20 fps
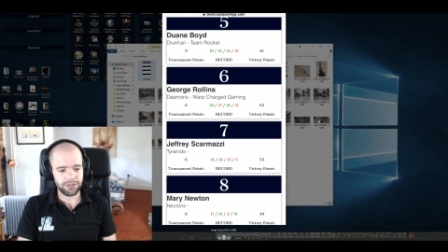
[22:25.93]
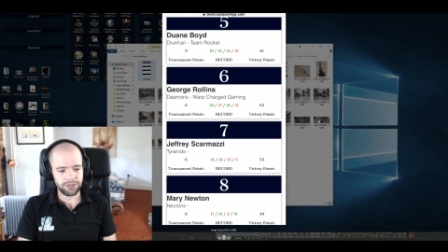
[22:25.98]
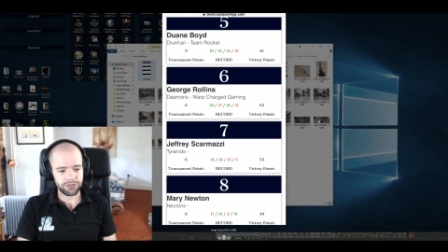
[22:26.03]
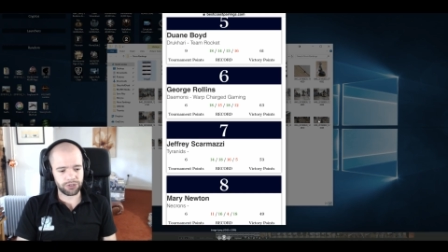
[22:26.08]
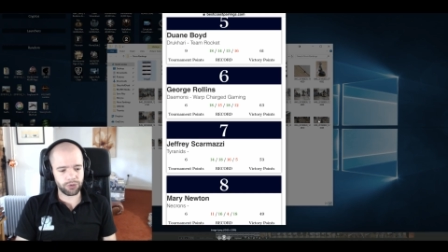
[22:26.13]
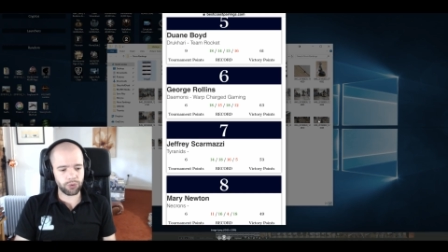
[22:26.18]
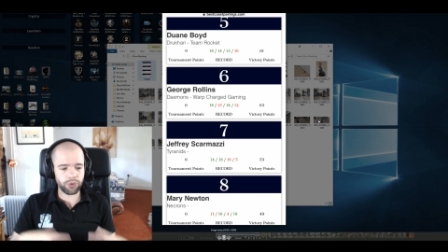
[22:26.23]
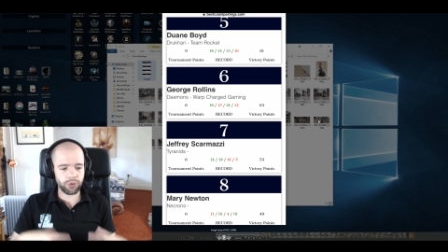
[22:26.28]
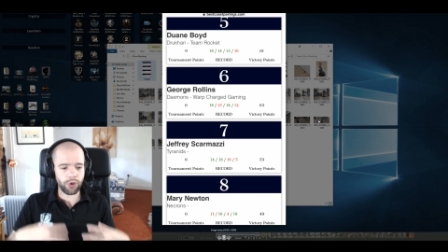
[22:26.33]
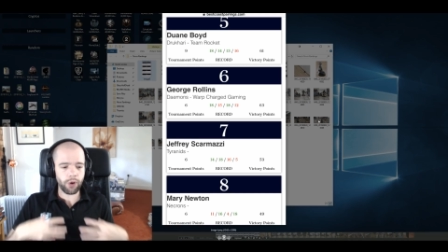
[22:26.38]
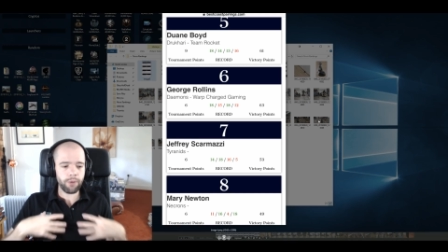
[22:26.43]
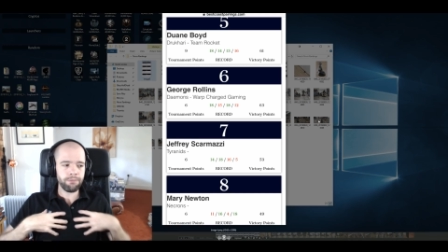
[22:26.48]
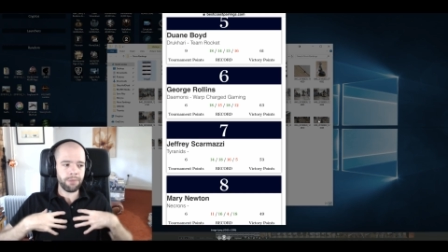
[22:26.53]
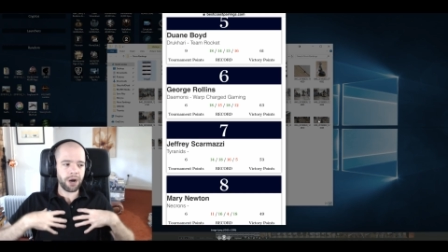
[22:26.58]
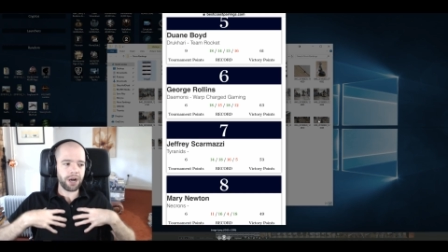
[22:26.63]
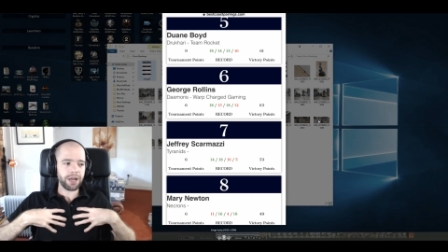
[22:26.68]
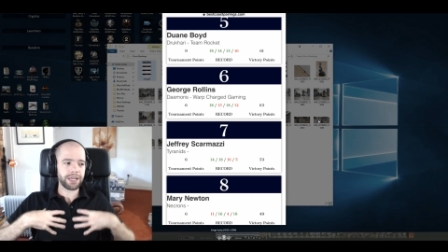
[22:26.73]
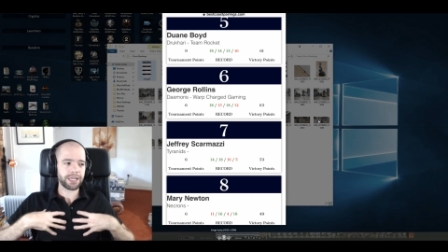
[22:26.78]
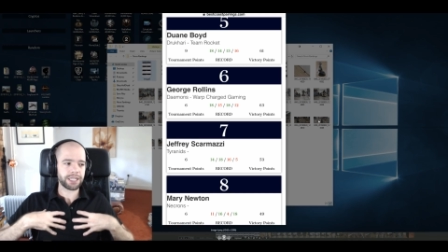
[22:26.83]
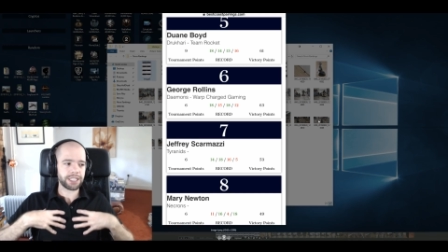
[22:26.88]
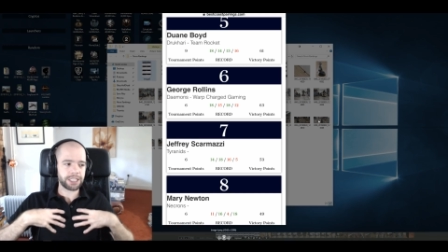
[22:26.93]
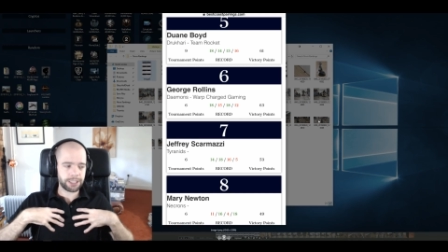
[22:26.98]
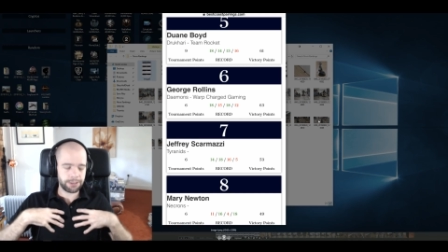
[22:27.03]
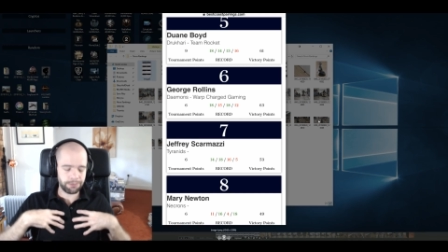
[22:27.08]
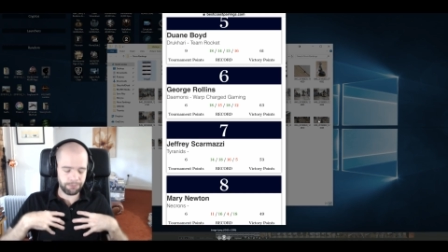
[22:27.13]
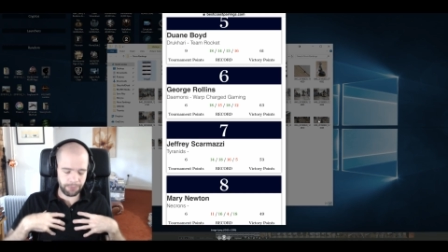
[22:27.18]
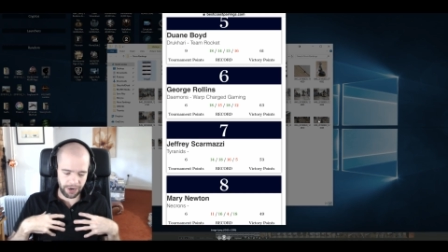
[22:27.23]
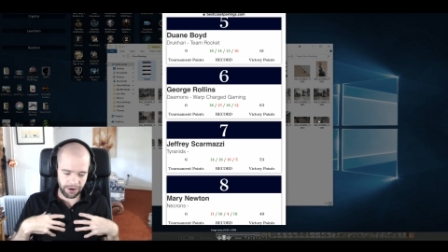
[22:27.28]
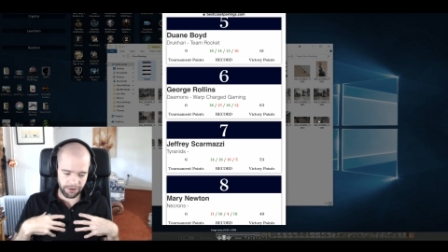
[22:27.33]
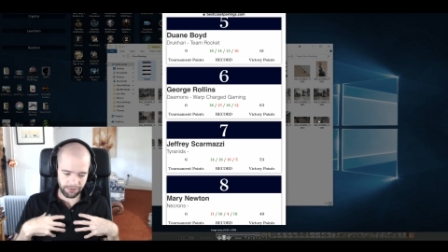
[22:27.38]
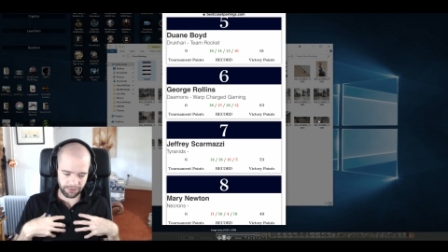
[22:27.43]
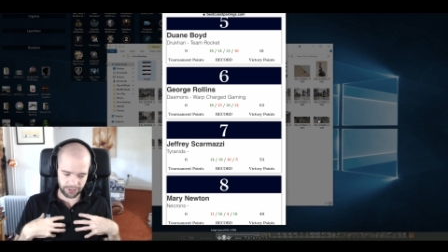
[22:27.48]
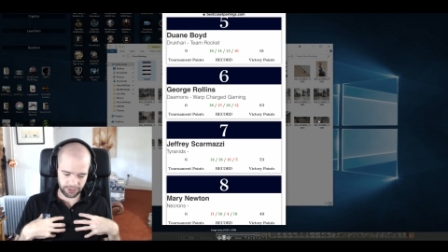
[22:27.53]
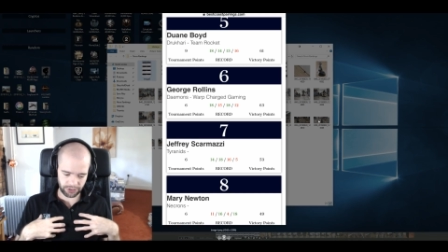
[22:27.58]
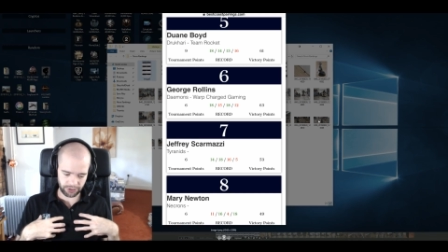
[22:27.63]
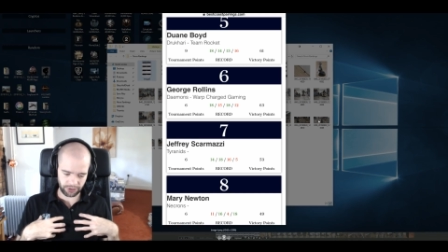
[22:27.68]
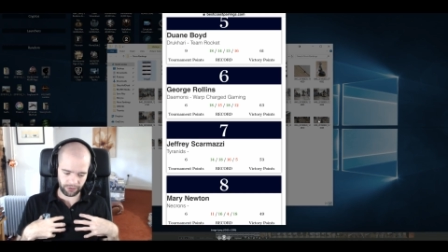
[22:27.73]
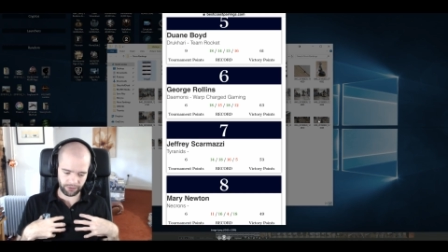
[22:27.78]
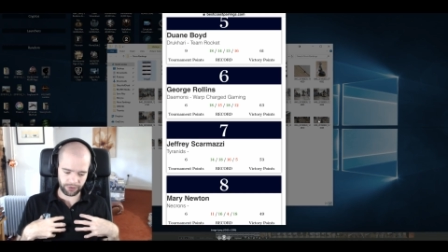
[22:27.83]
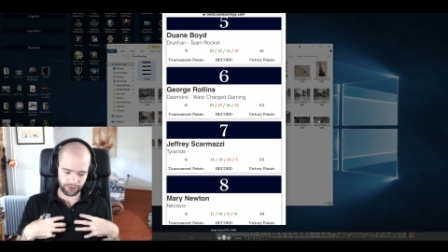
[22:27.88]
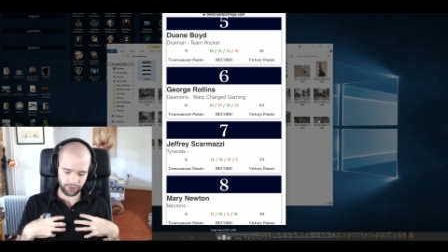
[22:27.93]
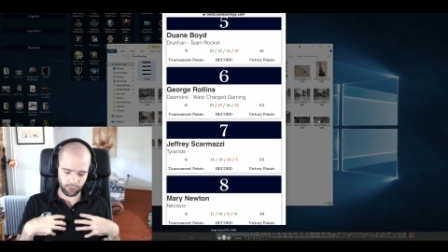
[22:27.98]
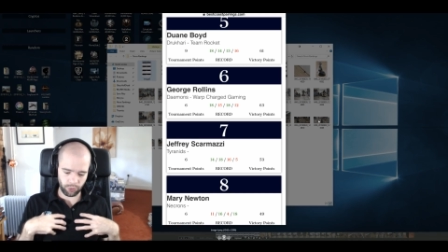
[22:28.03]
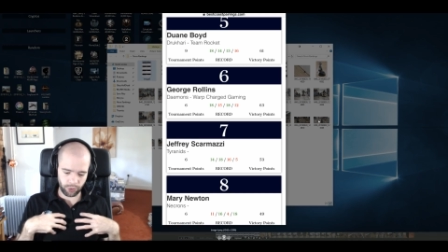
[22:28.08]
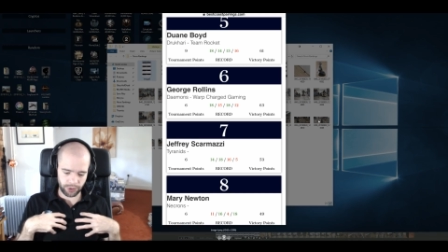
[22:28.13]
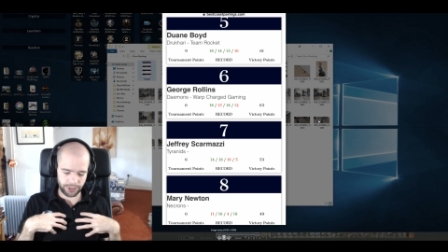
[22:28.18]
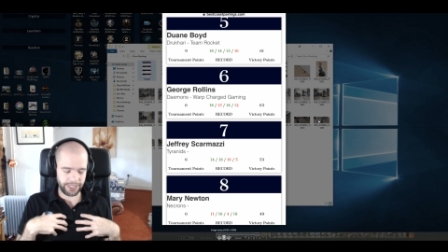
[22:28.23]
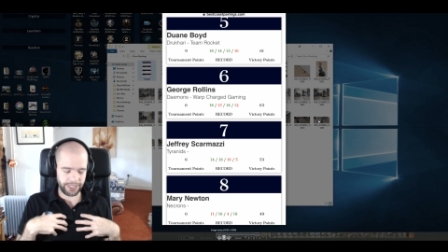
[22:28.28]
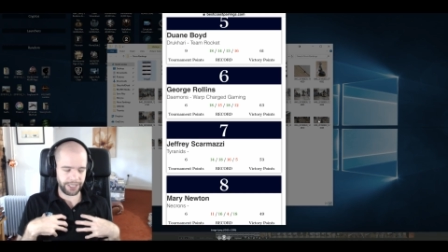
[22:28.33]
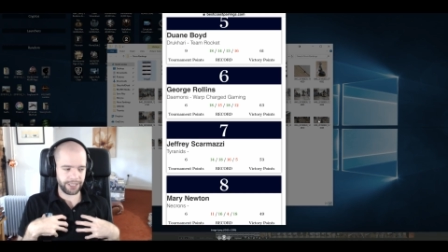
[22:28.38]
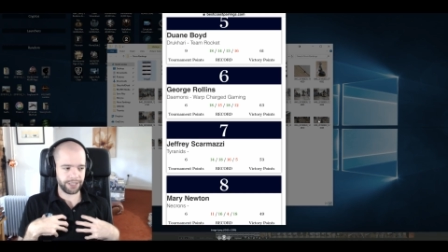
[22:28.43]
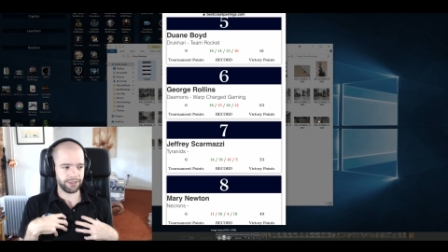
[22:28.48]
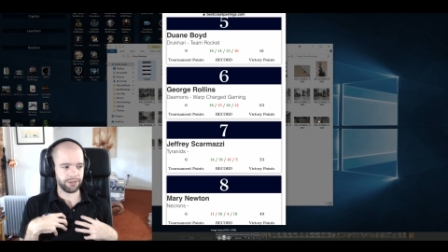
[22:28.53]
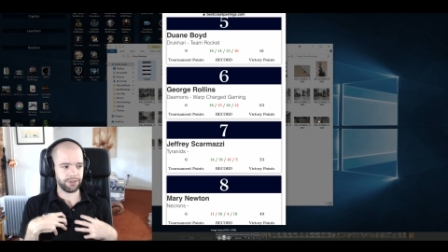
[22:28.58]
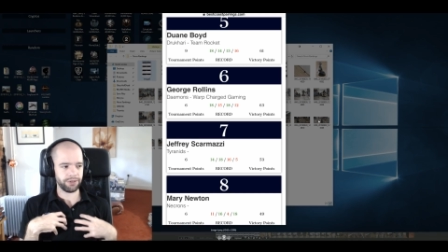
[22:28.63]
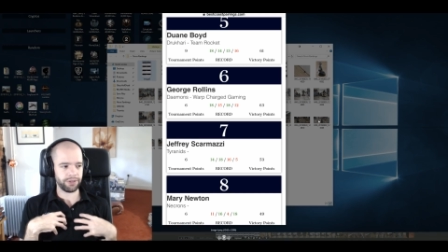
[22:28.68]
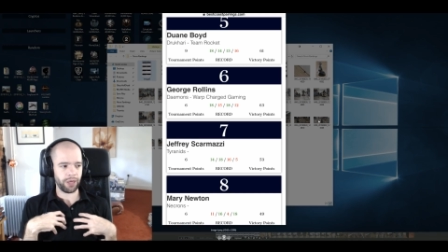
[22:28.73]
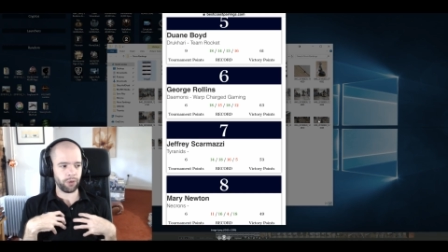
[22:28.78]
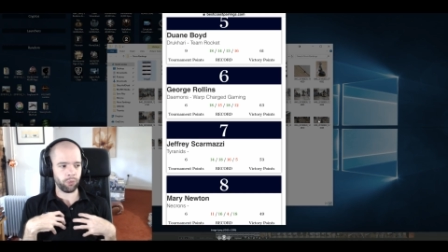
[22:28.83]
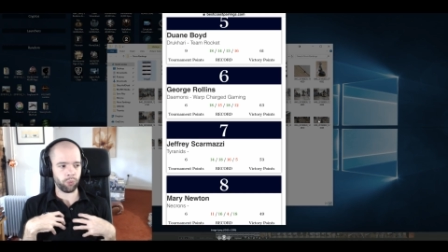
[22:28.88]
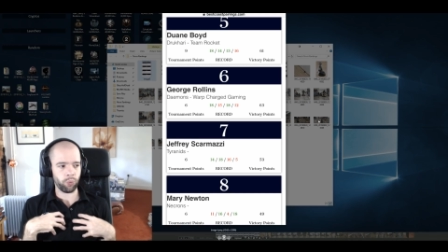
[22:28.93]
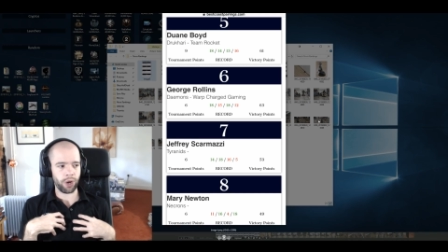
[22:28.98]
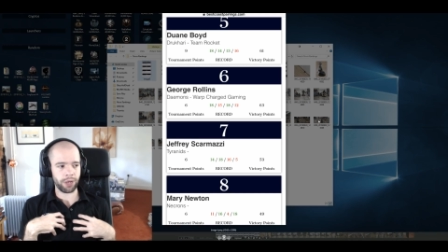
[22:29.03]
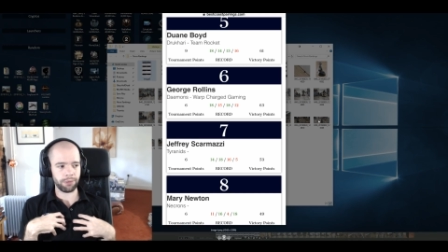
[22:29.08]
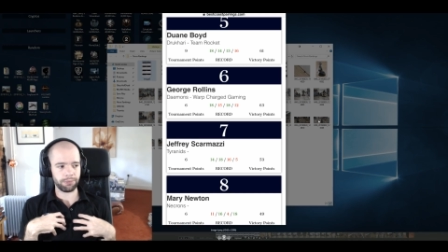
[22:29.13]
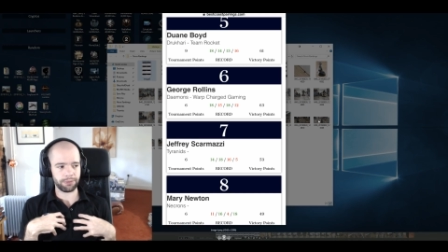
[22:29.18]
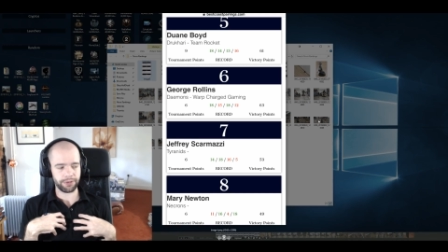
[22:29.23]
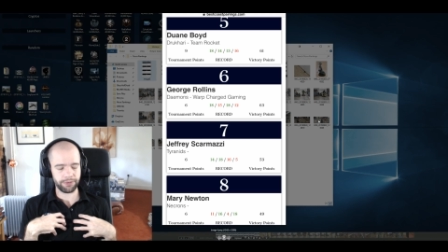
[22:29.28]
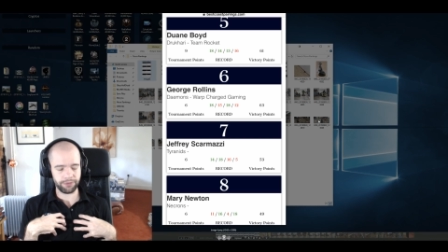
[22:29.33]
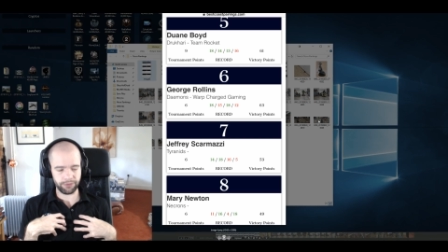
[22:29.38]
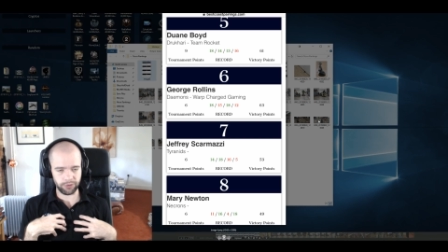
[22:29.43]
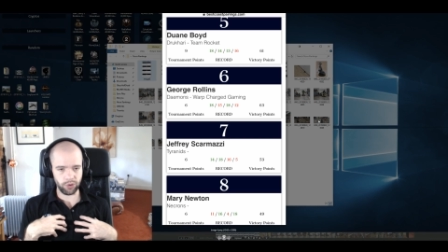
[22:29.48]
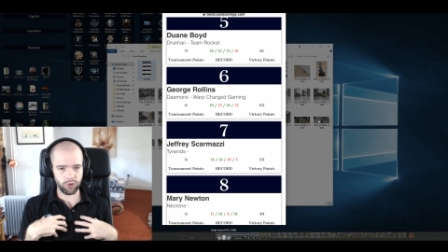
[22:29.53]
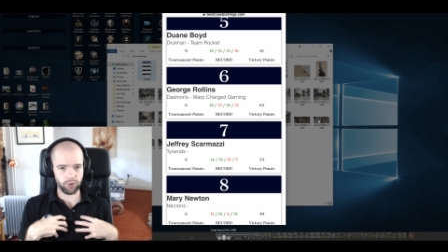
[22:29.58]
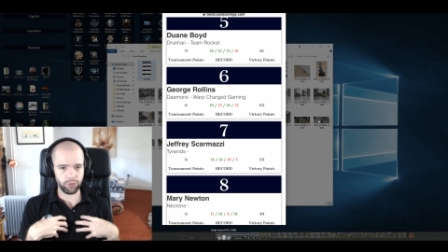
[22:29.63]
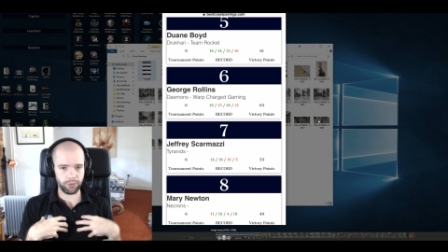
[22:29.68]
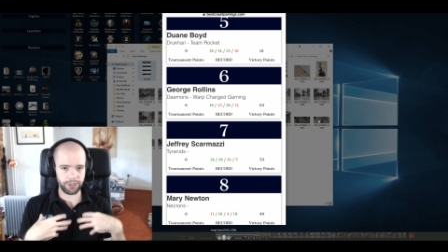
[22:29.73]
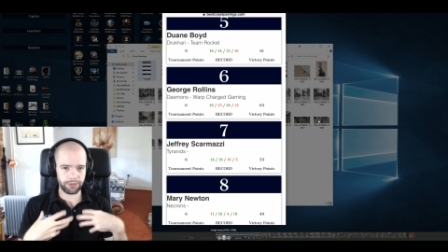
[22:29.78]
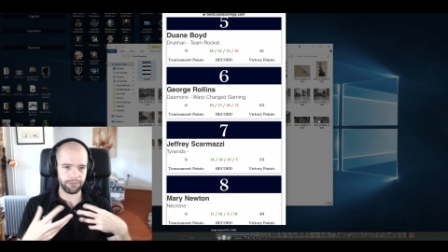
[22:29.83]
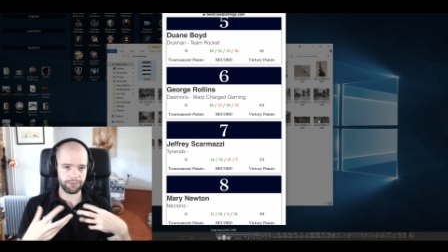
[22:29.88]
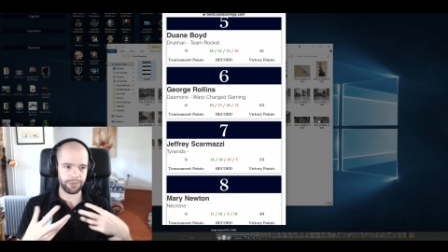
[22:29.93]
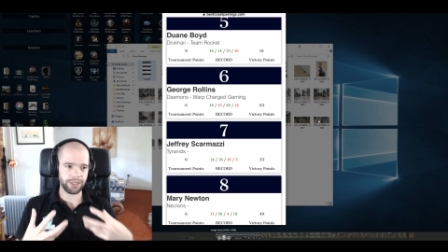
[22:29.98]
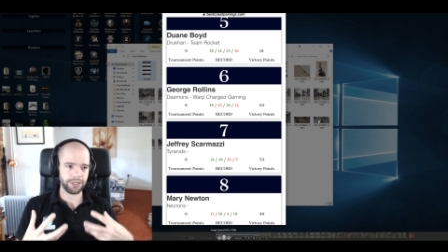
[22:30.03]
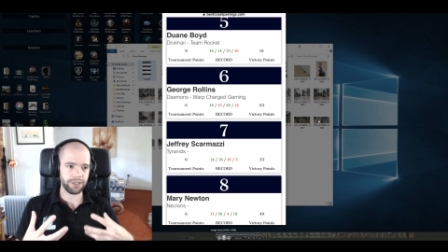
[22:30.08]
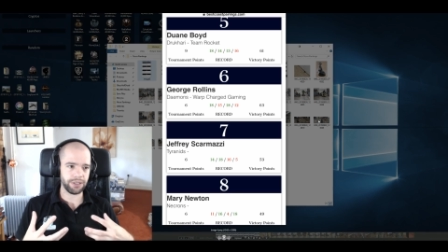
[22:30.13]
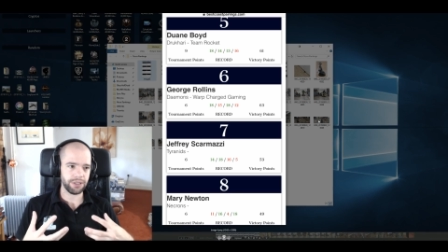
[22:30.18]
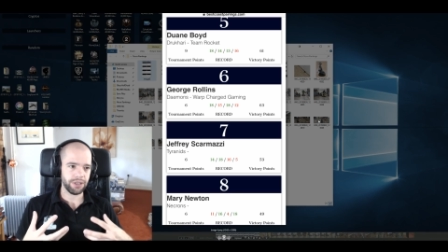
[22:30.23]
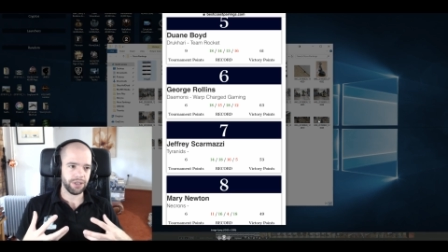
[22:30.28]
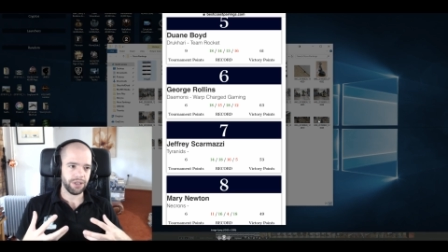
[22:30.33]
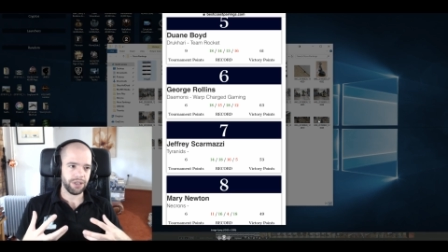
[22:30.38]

So, although my experience of them was they, they wiped the floor with me,